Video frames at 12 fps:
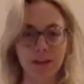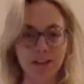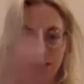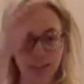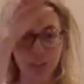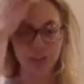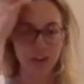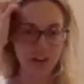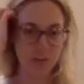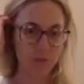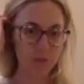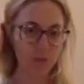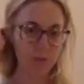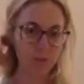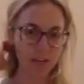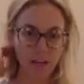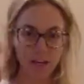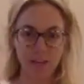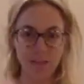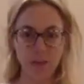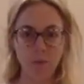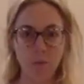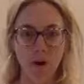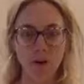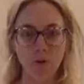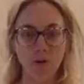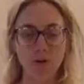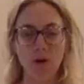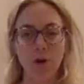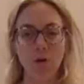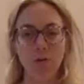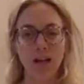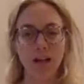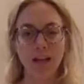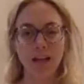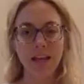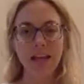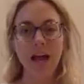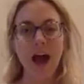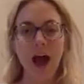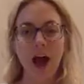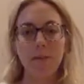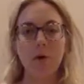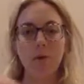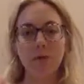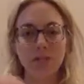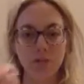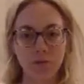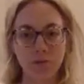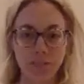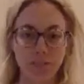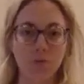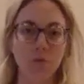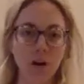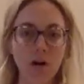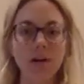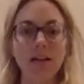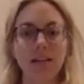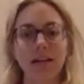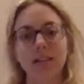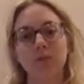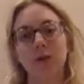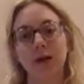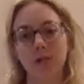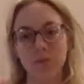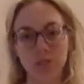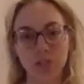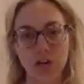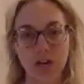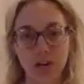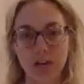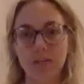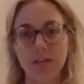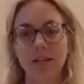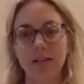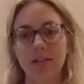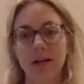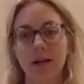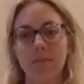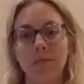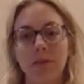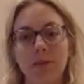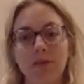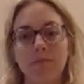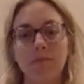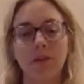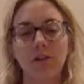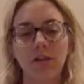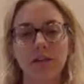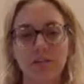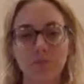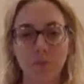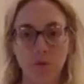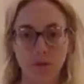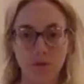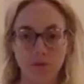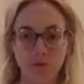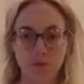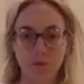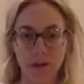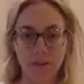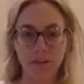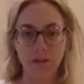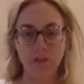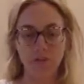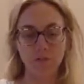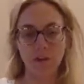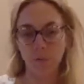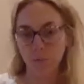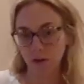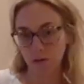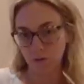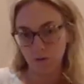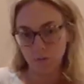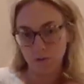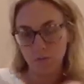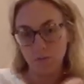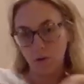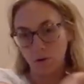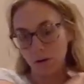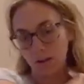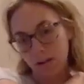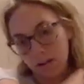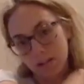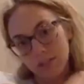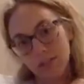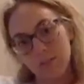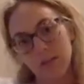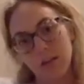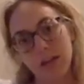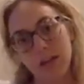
share that with you because I want you to know that I'm always doing this work, and that's why I'm sharing it, because I feel like it's important for myself, if I'm working with people, to be